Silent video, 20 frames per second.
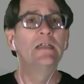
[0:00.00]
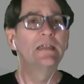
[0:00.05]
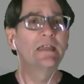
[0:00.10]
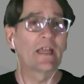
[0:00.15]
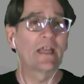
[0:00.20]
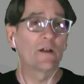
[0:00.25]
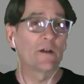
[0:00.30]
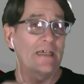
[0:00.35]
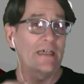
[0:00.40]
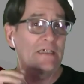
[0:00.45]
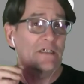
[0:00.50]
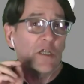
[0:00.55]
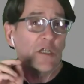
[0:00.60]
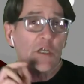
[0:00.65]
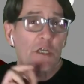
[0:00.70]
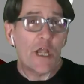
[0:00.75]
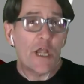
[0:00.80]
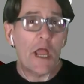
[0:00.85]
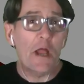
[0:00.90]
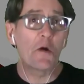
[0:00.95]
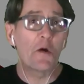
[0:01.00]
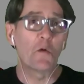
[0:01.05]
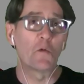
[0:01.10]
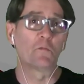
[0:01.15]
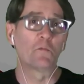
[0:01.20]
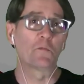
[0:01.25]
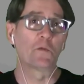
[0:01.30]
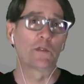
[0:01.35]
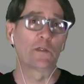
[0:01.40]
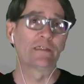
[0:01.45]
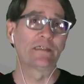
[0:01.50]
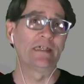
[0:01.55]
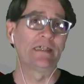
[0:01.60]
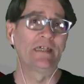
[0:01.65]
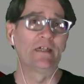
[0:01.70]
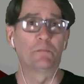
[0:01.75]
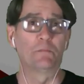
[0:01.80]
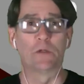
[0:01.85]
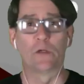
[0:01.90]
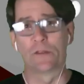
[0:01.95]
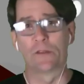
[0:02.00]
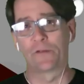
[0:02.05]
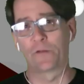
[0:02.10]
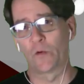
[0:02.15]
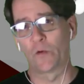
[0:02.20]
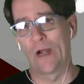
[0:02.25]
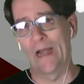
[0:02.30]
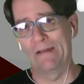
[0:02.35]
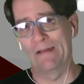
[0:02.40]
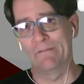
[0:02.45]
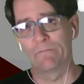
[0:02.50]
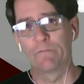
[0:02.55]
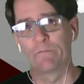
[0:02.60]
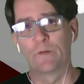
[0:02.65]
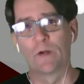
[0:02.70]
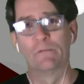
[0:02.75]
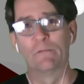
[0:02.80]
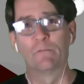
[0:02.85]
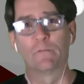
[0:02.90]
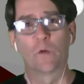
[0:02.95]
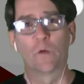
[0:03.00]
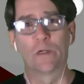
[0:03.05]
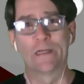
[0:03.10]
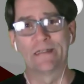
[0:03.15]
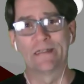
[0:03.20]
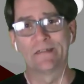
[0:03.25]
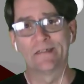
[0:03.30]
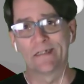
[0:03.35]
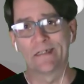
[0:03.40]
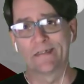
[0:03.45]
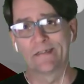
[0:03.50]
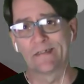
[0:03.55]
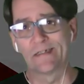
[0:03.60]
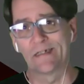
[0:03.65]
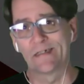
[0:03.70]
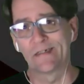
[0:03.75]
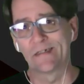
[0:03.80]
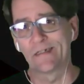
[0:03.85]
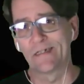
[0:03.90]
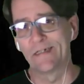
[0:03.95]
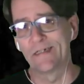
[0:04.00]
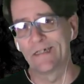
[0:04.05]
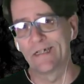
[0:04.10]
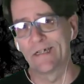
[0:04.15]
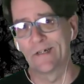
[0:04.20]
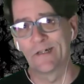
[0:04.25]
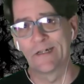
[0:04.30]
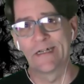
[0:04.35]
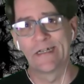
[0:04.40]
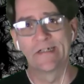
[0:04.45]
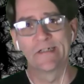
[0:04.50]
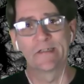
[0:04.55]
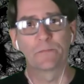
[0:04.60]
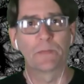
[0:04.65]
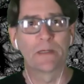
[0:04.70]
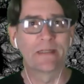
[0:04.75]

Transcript: There is no foreseeable threat from 4660 Nereus,